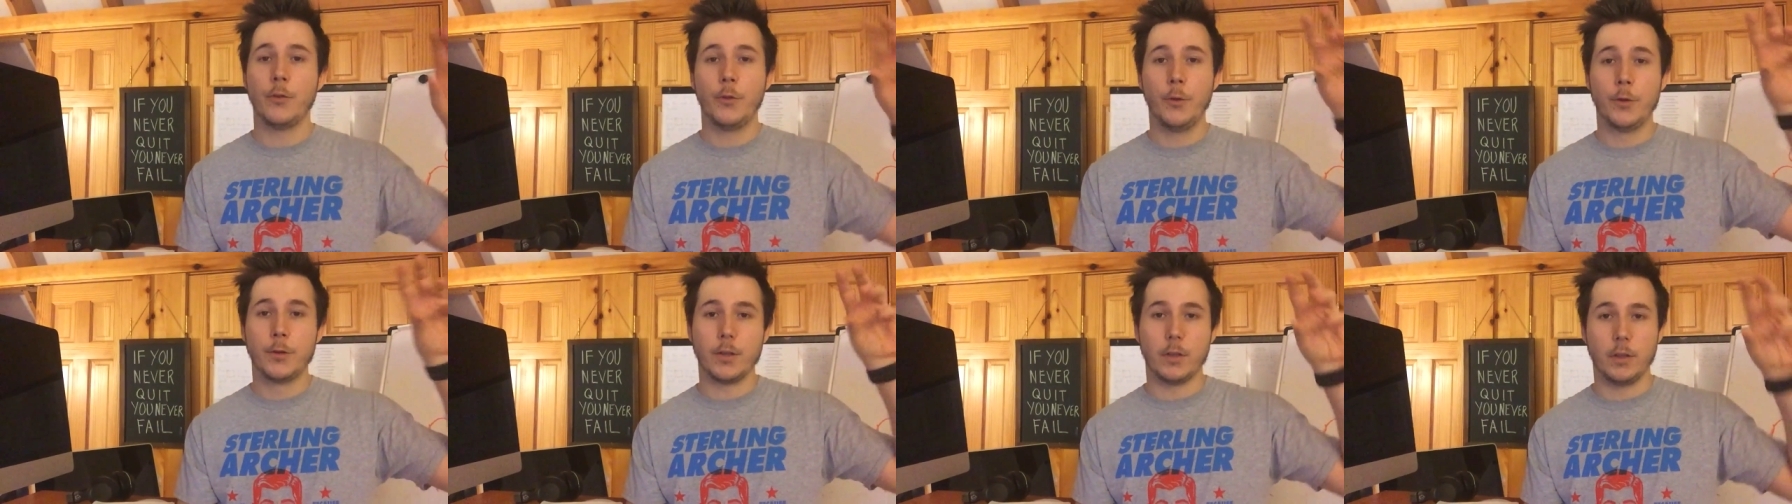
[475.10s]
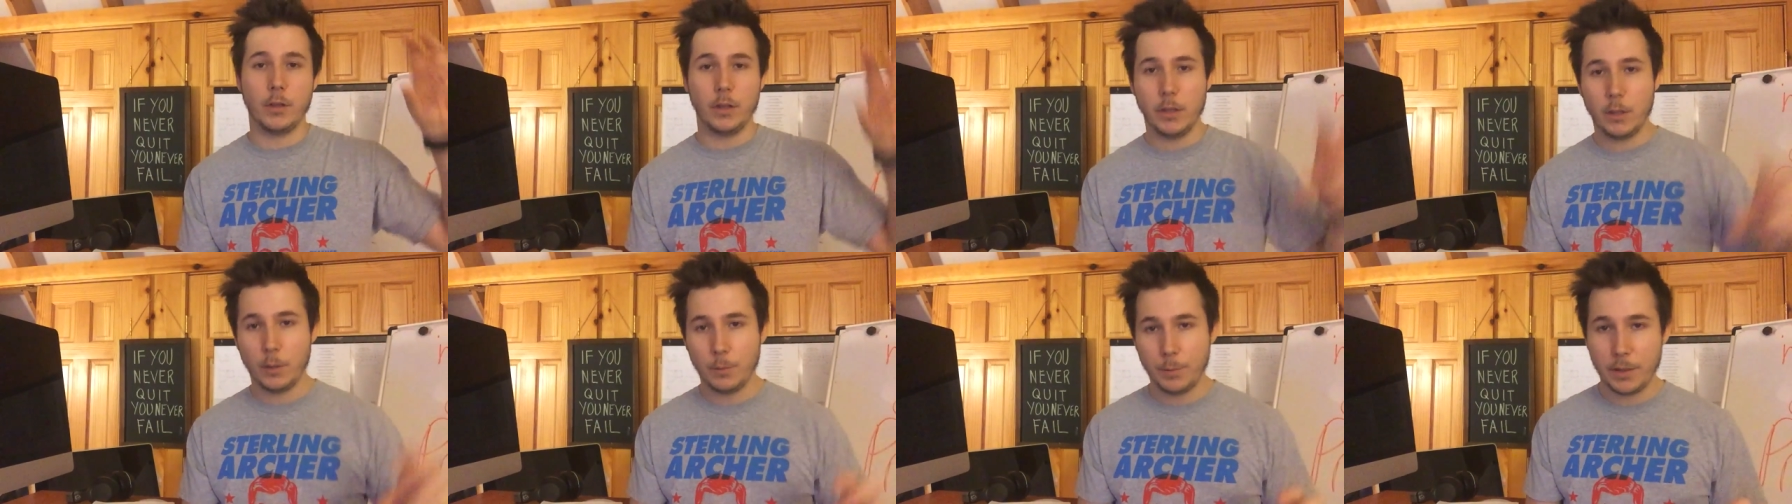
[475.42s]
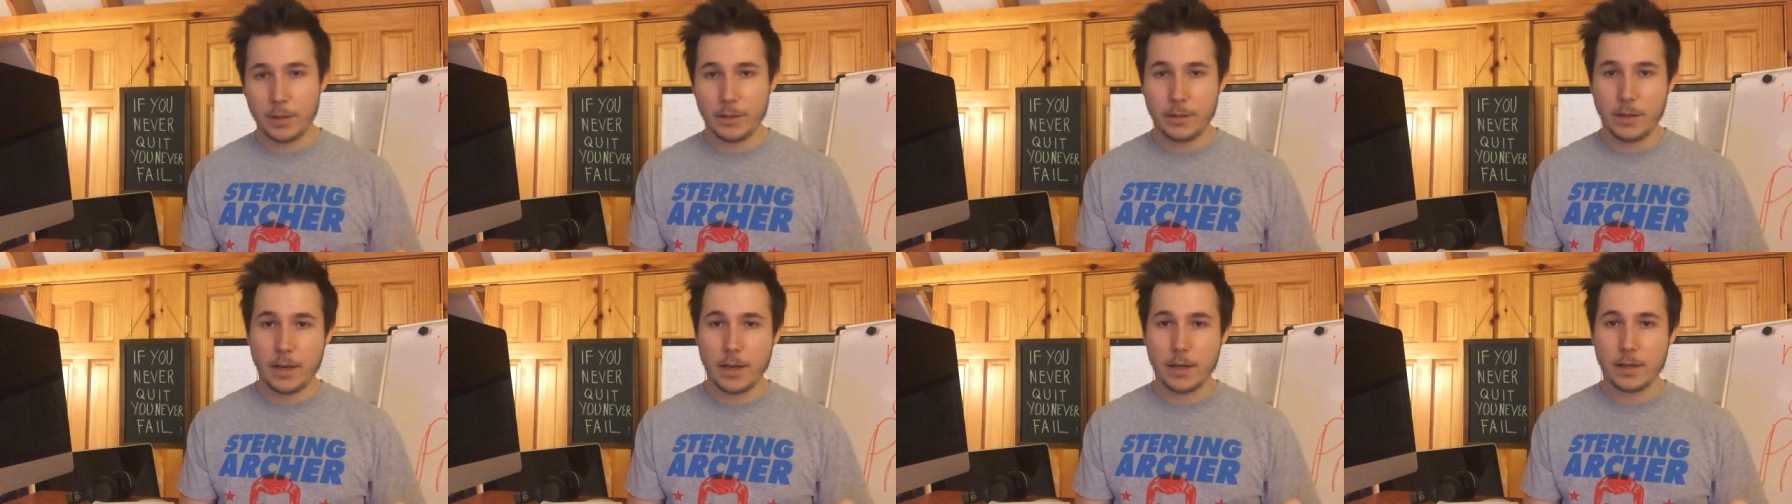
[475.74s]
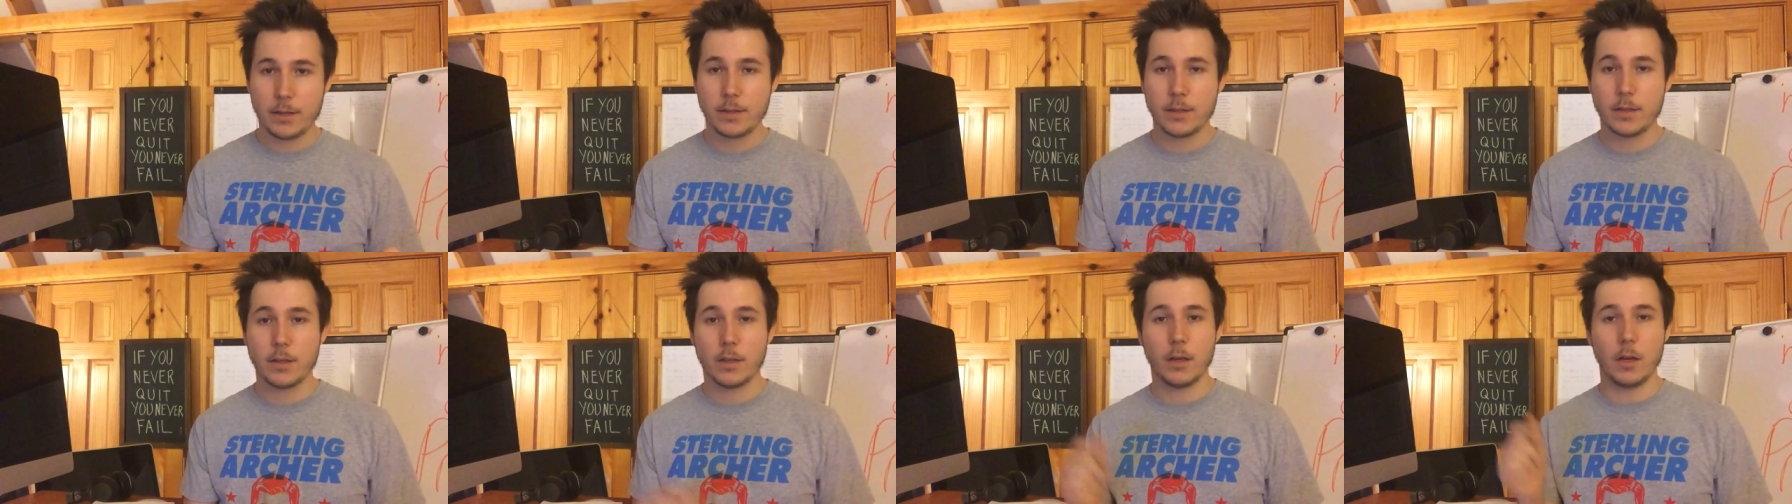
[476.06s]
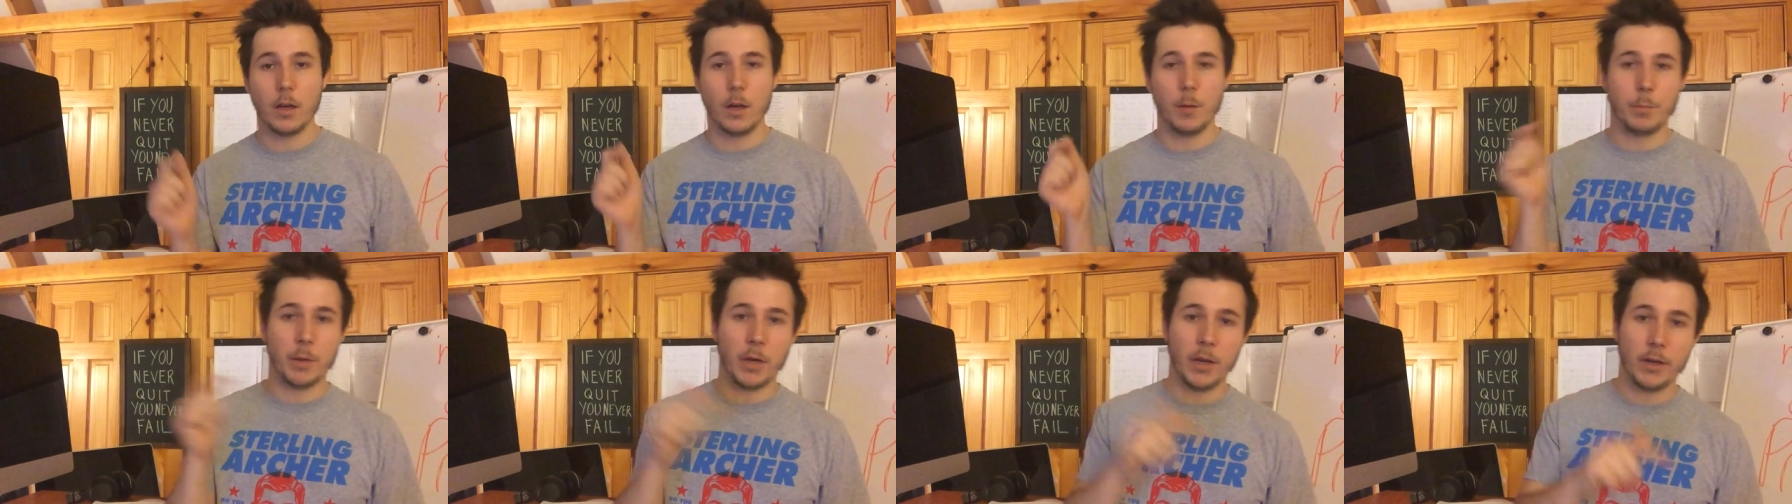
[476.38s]
There's a little bit of text,
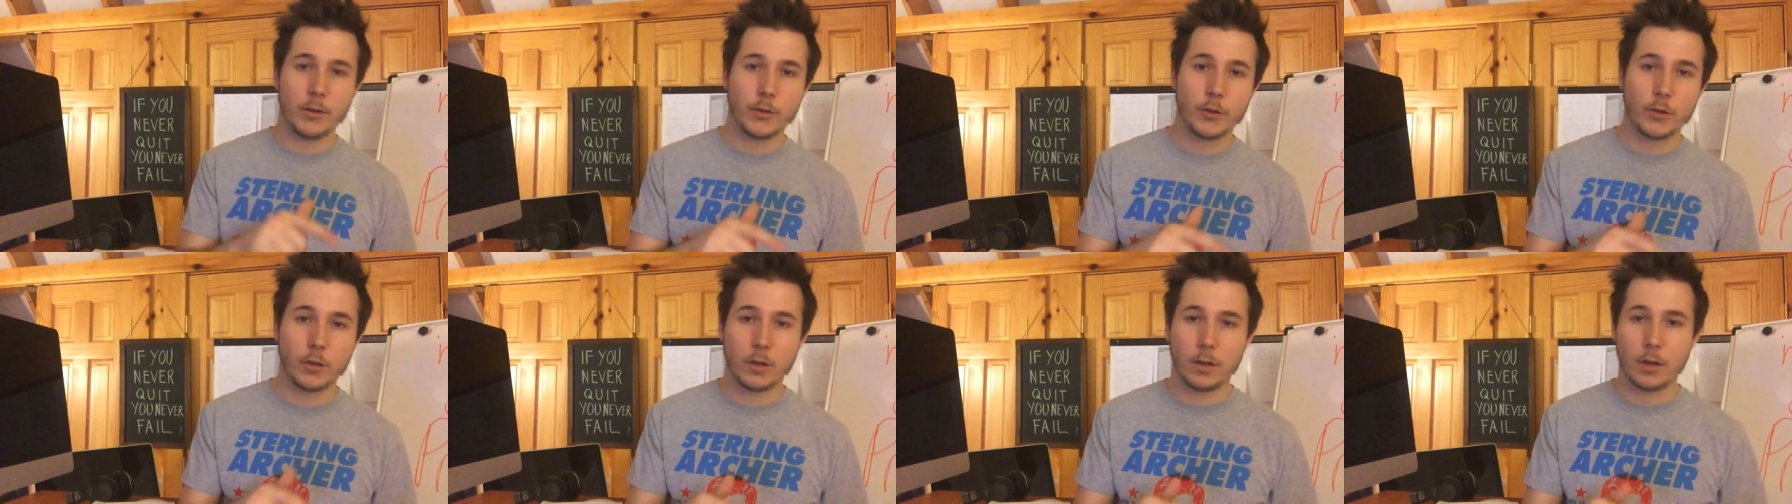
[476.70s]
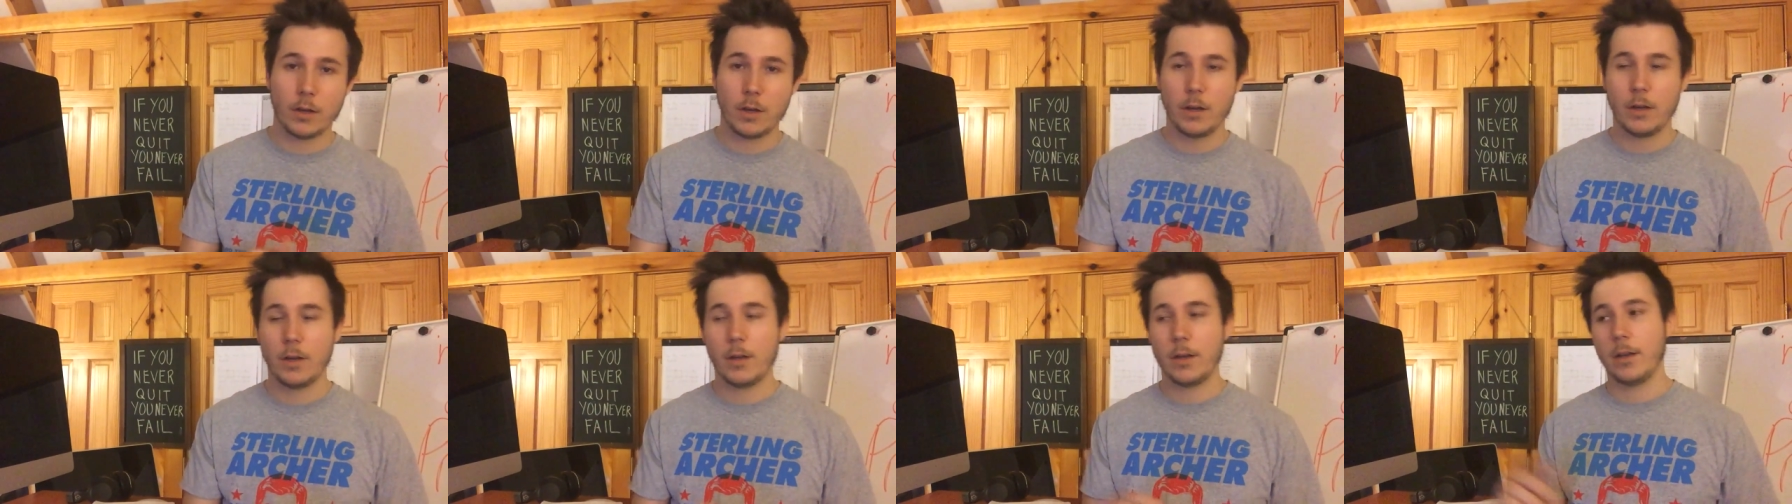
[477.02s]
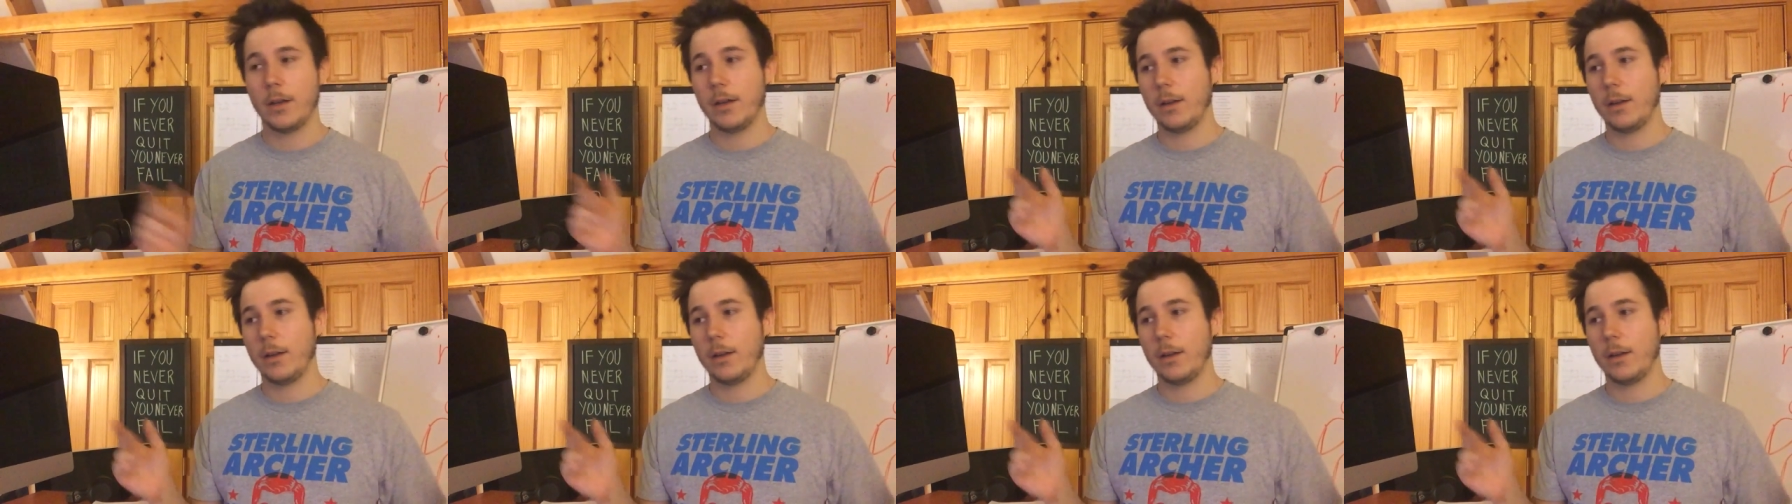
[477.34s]
a picture,